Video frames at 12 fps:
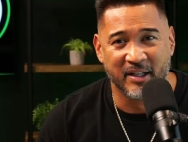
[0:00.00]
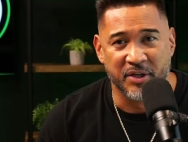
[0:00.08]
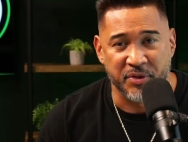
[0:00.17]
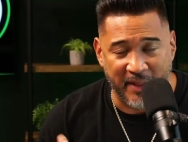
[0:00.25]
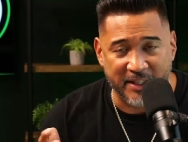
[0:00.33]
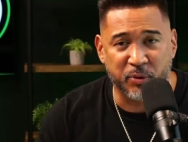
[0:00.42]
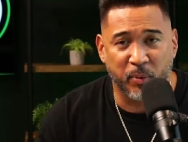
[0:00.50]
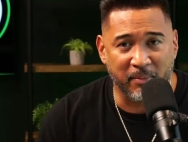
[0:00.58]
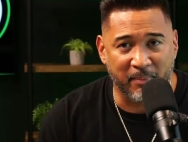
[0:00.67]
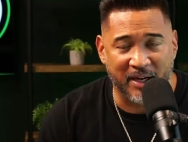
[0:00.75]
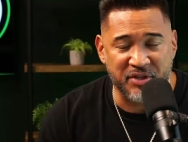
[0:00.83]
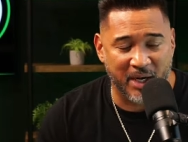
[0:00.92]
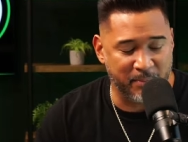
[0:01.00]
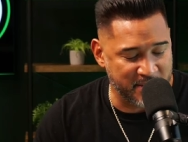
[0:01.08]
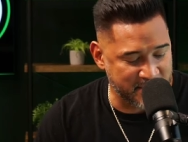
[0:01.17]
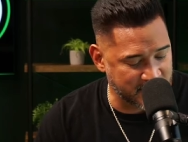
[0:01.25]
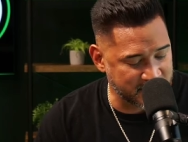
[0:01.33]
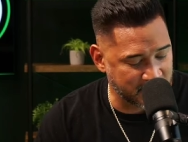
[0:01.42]
So that's what my job is
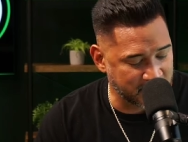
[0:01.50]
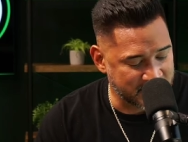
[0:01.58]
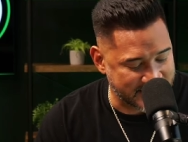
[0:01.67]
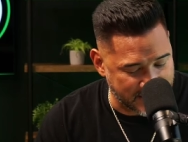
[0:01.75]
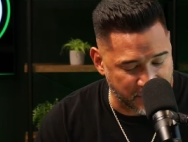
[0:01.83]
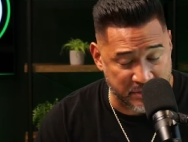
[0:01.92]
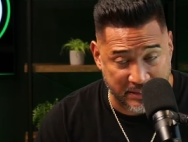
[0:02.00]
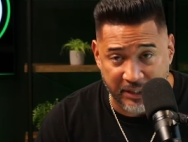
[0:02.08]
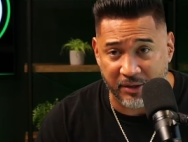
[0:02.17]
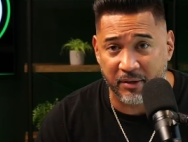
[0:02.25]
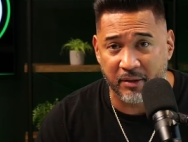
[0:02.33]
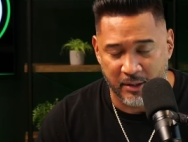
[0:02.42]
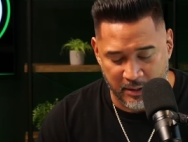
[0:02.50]
as a sales leader